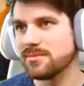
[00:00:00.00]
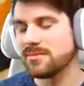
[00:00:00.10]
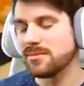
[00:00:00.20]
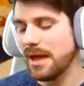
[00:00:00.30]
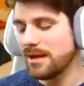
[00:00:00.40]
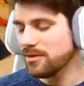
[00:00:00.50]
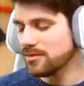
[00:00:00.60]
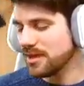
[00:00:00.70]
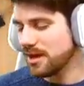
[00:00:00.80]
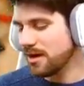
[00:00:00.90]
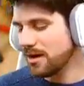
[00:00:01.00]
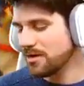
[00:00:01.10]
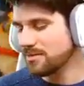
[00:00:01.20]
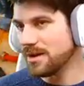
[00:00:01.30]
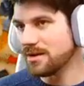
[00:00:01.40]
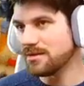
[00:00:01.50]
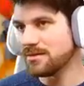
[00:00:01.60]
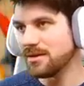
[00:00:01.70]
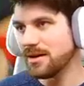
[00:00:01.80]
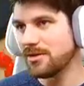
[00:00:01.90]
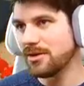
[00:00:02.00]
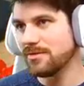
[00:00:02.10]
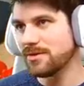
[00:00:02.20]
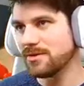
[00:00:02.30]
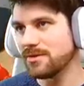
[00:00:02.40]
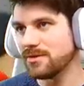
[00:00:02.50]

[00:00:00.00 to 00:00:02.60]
Angles are hard, man. I don't even